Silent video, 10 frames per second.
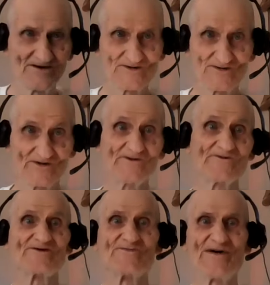Sugar
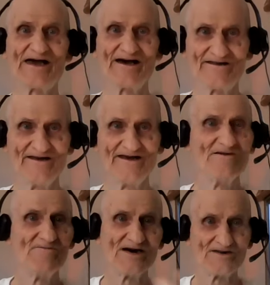is bad.
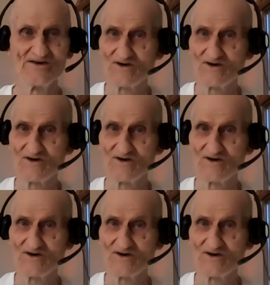But